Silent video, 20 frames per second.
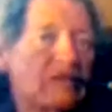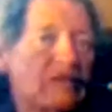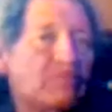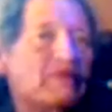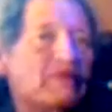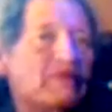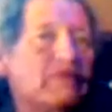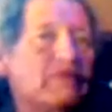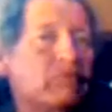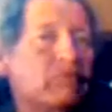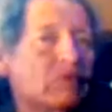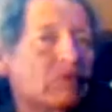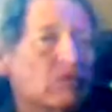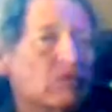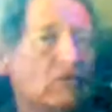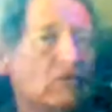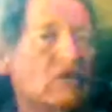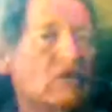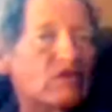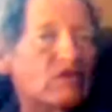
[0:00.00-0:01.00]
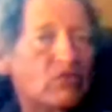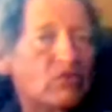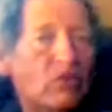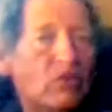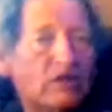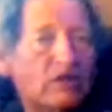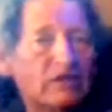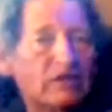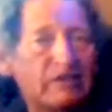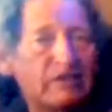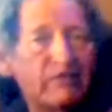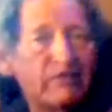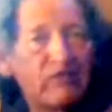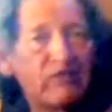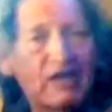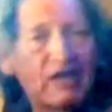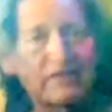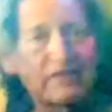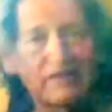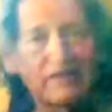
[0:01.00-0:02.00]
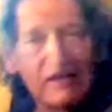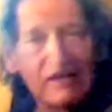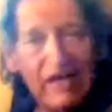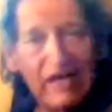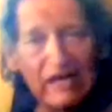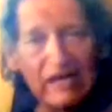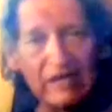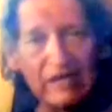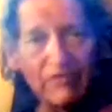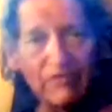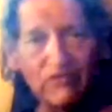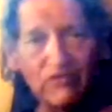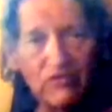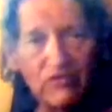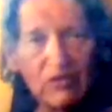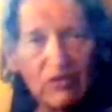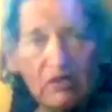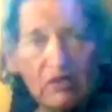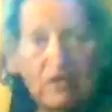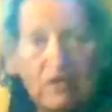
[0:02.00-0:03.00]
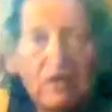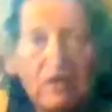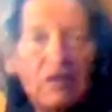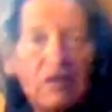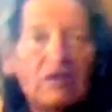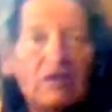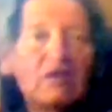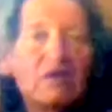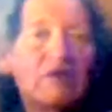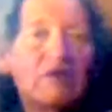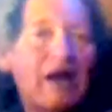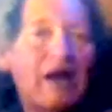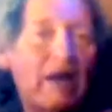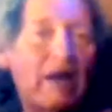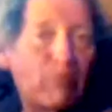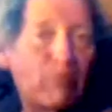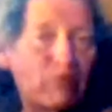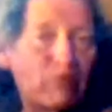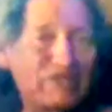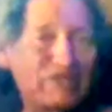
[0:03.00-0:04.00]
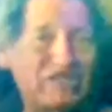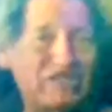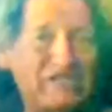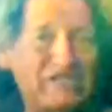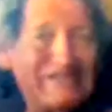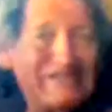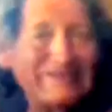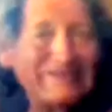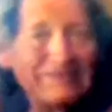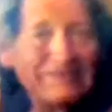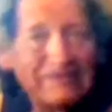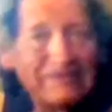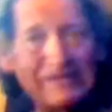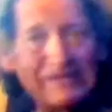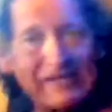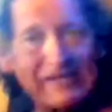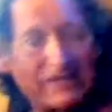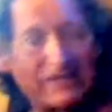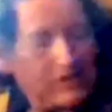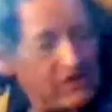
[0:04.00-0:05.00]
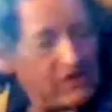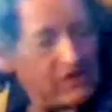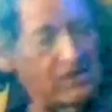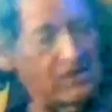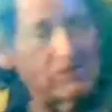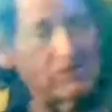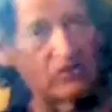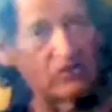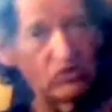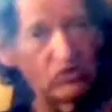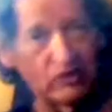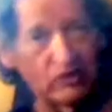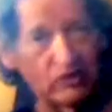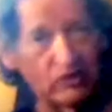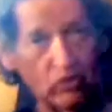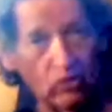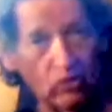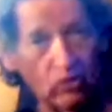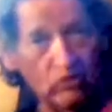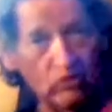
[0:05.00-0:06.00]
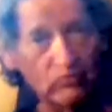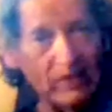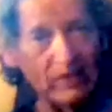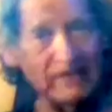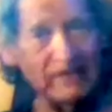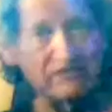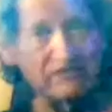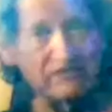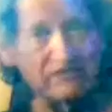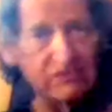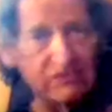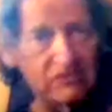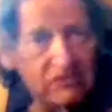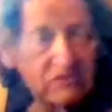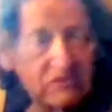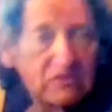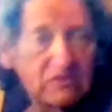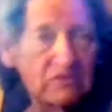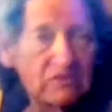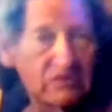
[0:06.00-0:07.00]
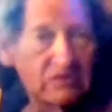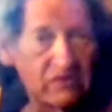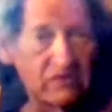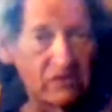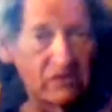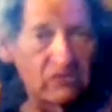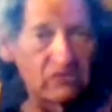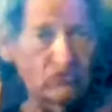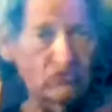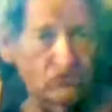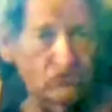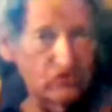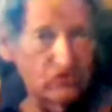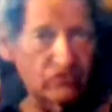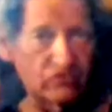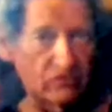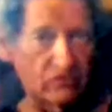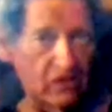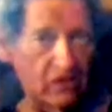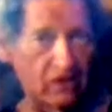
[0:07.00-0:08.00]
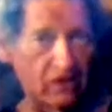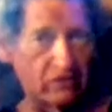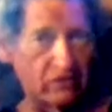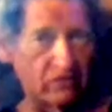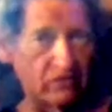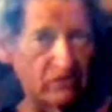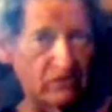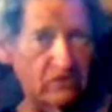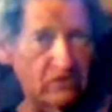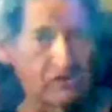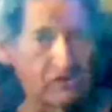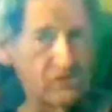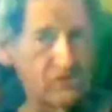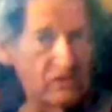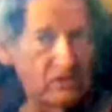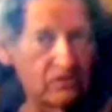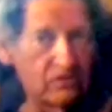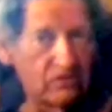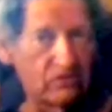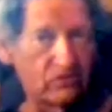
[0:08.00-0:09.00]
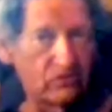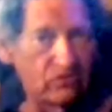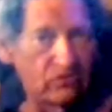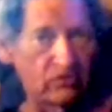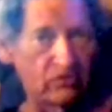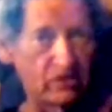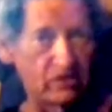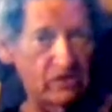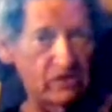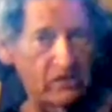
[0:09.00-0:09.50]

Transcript: People that want to live like the natives, the Aborigines, and and the old ways, just hunt, do the,